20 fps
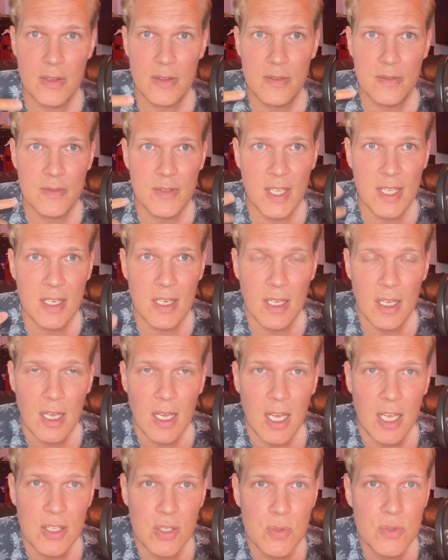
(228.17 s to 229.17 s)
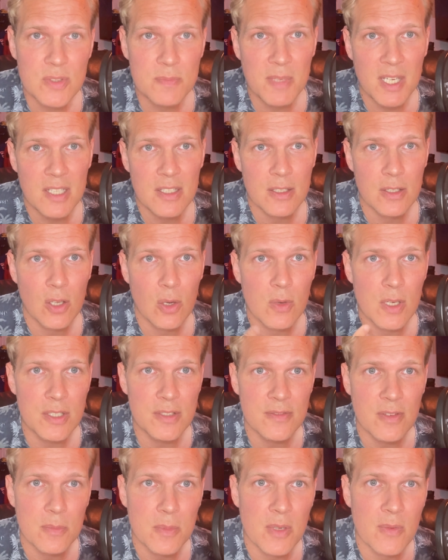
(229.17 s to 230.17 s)
Then I used my knowledge
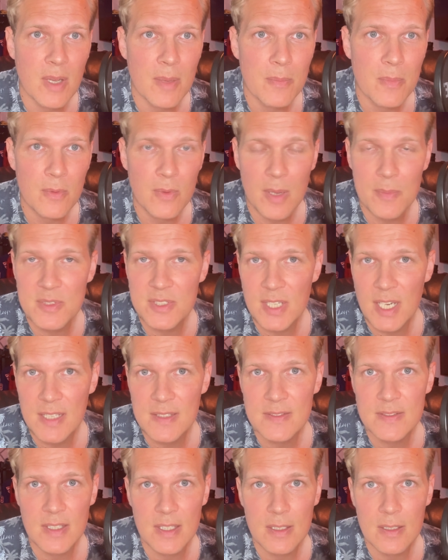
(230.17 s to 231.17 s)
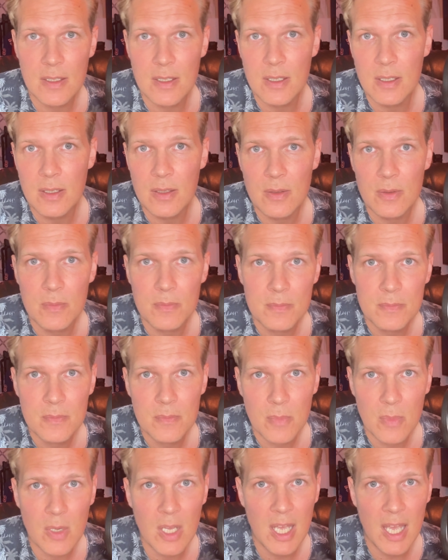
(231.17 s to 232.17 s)
from the websites and
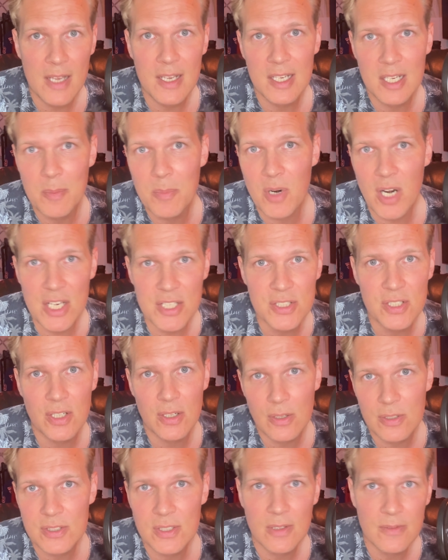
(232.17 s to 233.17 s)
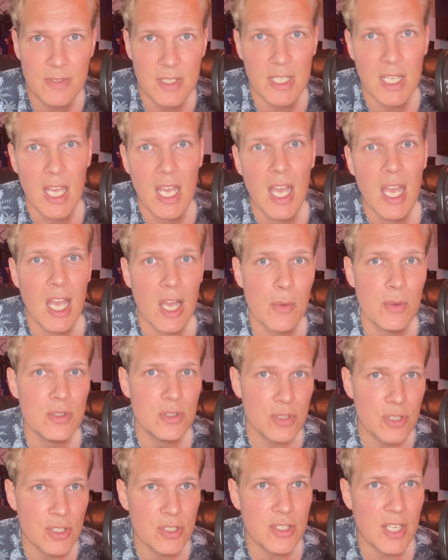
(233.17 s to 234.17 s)
handling the pressure or something. I
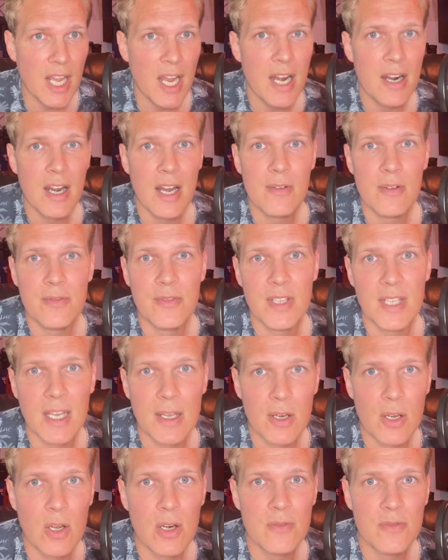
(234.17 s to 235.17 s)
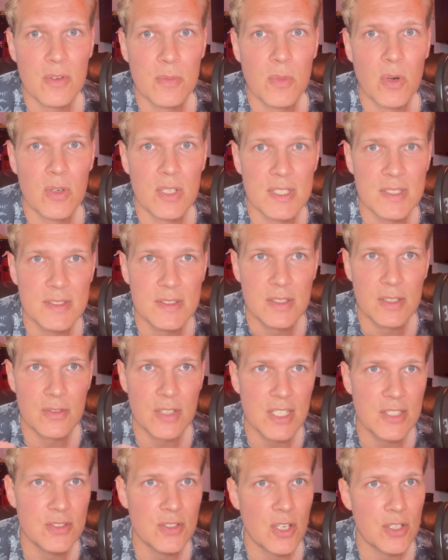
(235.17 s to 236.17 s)
wanted to share everything I learned from all this
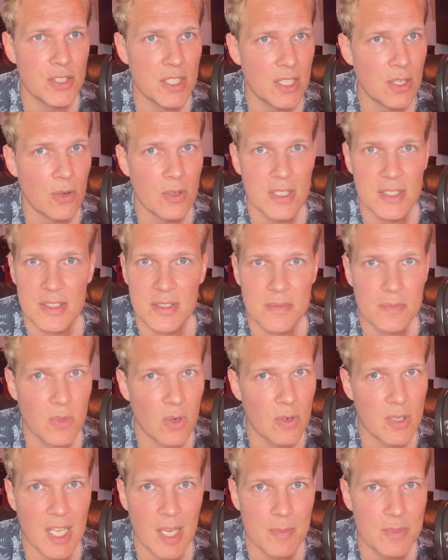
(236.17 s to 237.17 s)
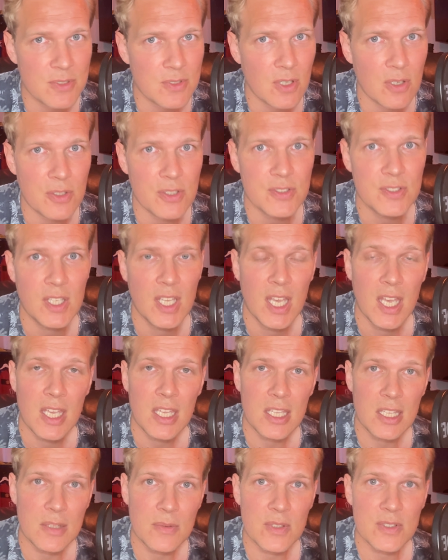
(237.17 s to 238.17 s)
researching all these small cap stocks.
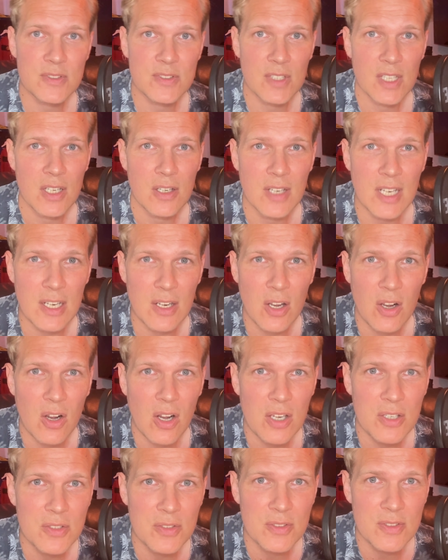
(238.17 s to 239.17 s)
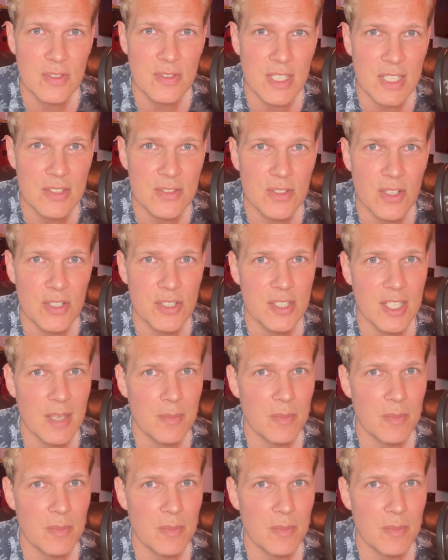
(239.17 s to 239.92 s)
It was really hard to research them